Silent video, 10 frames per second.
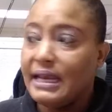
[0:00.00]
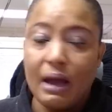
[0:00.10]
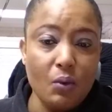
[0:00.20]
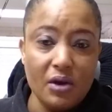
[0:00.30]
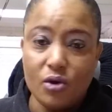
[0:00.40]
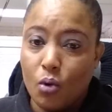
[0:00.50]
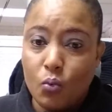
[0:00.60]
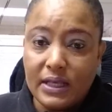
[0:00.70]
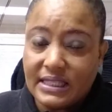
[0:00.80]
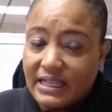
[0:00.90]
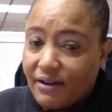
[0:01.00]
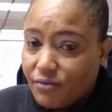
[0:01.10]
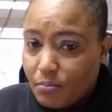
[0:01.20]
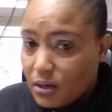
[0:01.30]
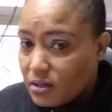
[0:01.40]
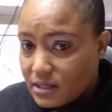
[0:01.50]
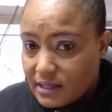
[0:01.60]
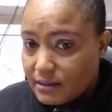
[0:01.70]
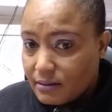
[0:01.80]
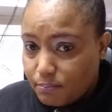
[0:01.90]
That way you don't waste 11
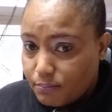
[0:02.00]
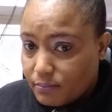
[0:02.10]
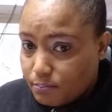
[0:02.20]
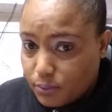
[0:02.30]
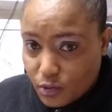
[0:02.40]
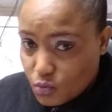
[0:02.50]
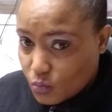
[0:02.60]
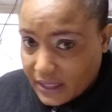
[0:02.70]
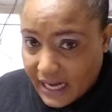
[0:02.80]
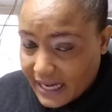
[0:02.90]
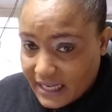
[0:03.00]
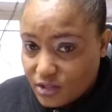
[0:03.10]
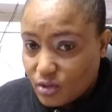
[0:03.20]
months plus 29 days.